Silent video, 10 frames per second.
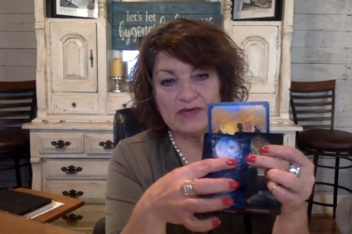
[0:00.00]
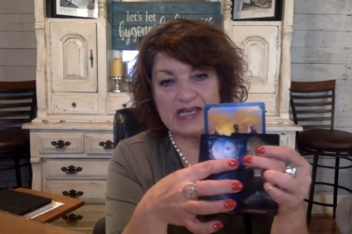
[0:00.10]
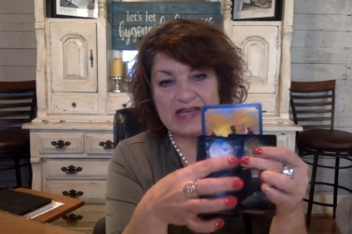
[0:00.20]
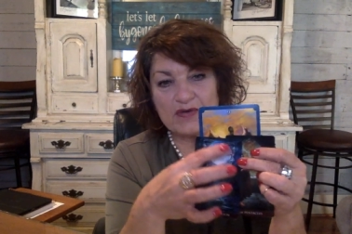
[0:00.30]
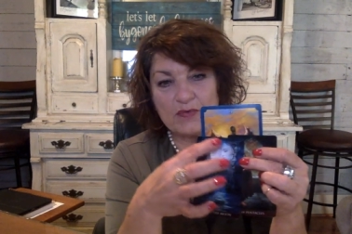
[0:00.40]

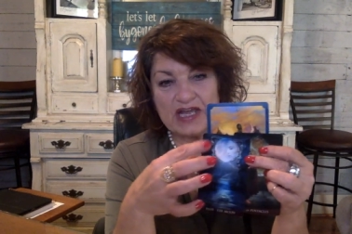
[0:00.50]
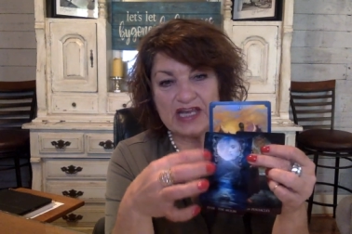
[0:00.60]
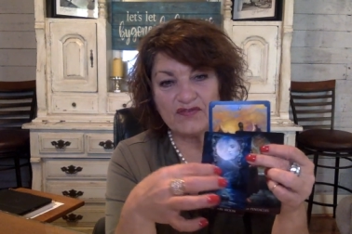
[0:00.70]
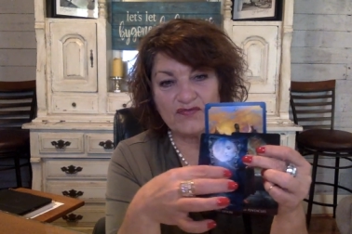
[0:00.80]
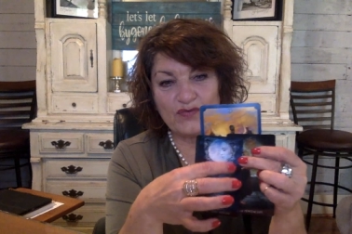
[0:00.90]
even
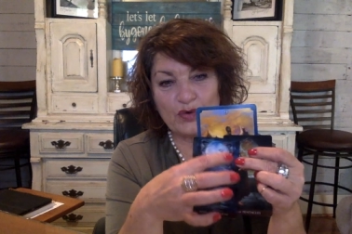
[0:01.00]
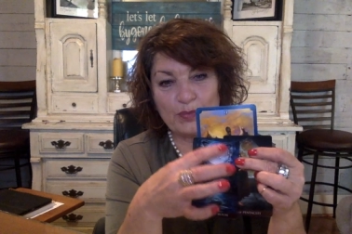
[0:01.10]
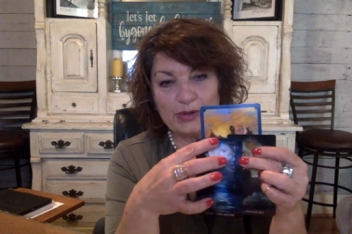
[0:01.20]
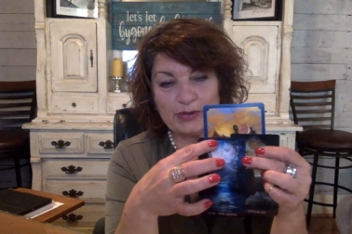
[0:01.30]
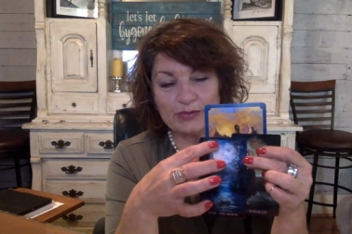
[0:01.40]
in a full
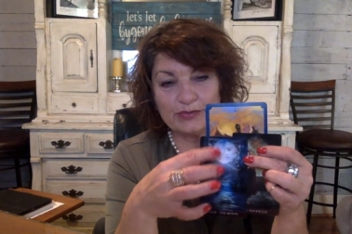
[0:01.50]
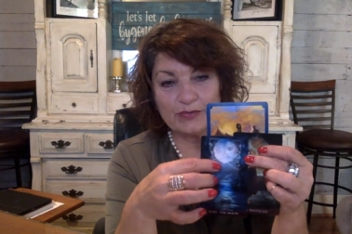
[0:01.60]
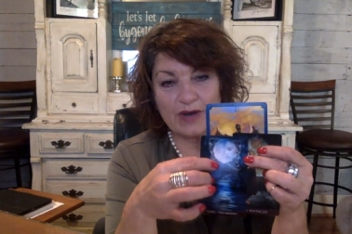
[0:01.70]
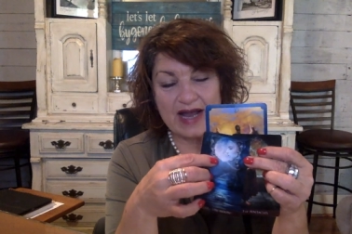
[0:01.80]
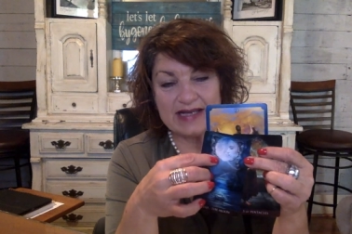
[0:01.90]
moon,
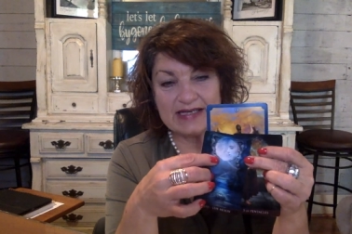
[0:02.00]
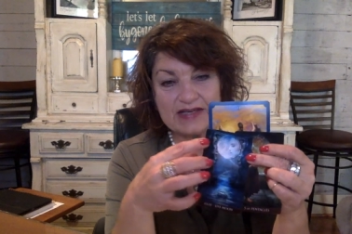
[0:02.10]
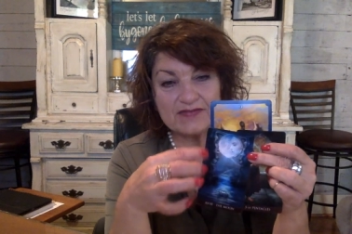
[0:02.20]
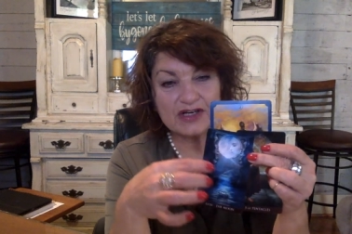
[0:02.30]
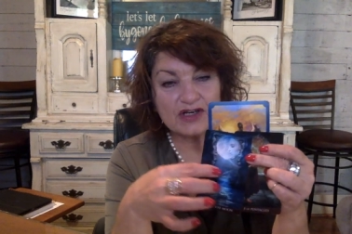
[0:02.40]
right?
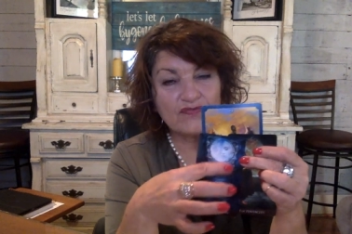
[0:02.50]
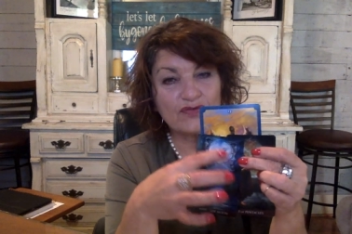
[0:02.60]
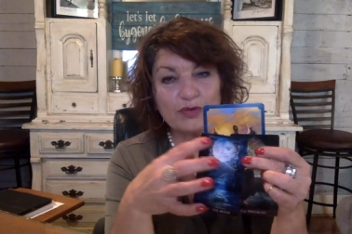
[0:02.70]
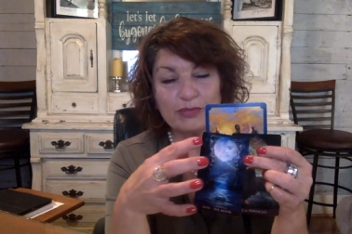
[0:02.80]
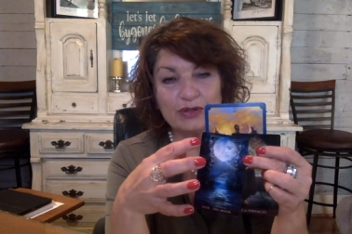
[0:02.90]
Even in a
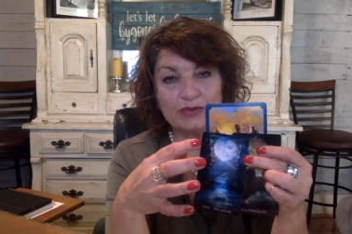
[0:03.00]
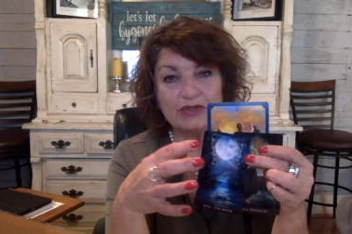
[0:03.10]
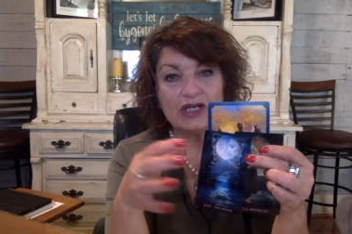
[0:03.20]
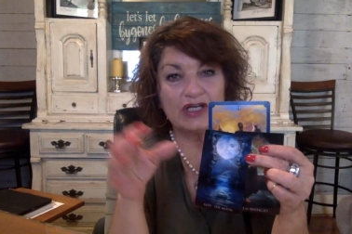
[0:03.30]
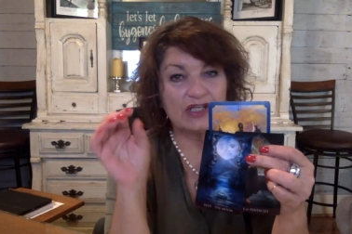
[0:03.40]
full moon,
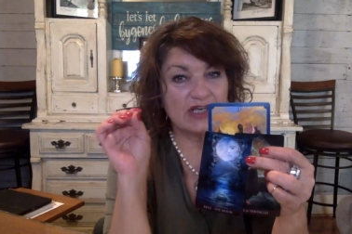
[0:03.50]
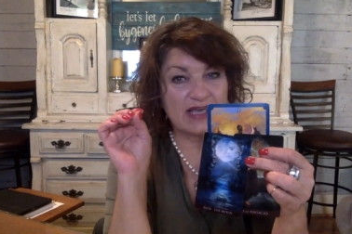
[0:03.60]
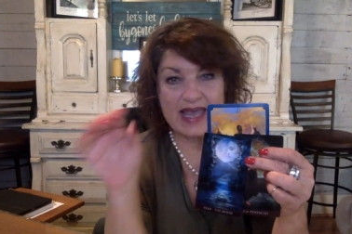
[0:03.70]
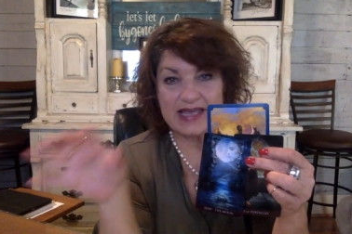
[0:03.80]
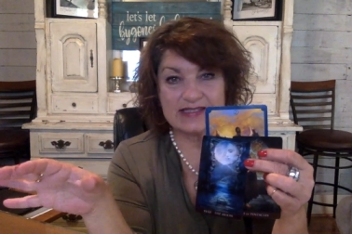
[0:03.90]
you
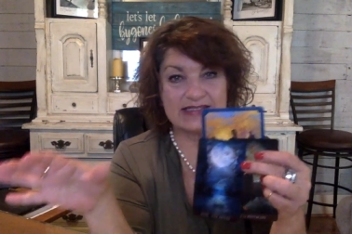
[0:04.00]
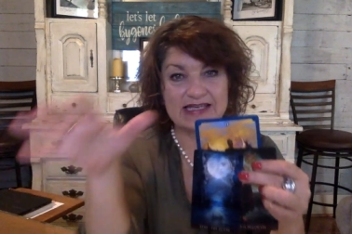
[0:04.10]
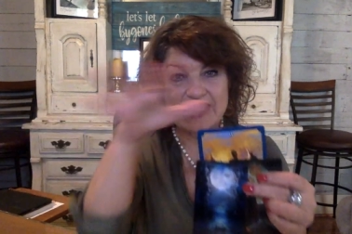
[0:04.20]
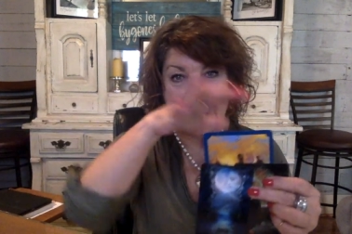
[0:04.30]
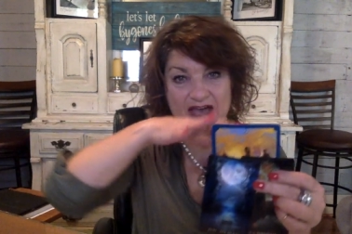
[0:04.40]
can't
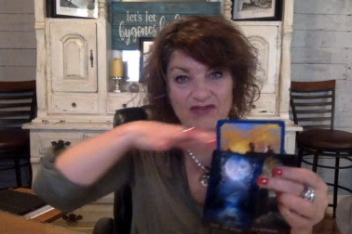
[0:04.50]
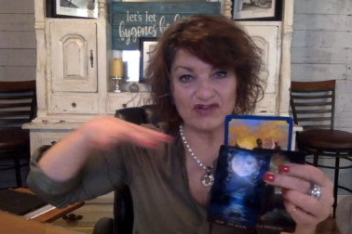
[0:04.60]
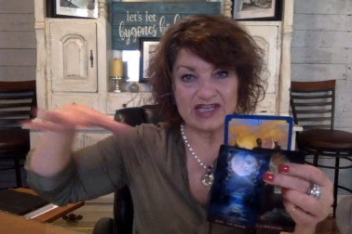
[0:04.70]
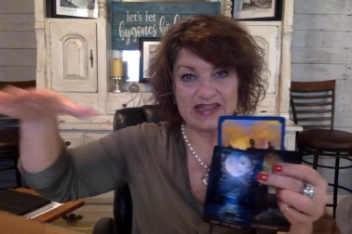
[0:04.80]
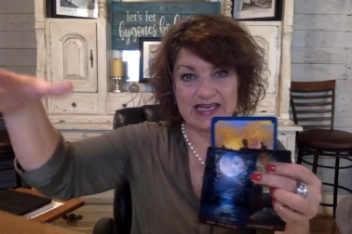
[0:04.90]
see
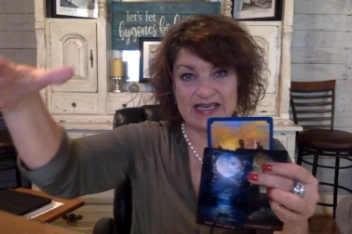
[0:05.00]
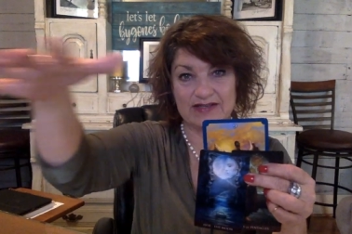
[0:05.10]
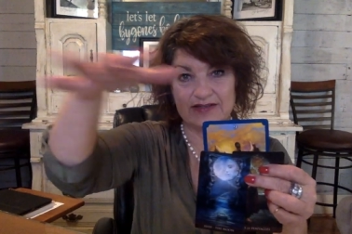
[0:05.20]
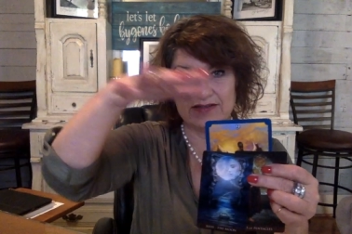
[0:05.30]
everything.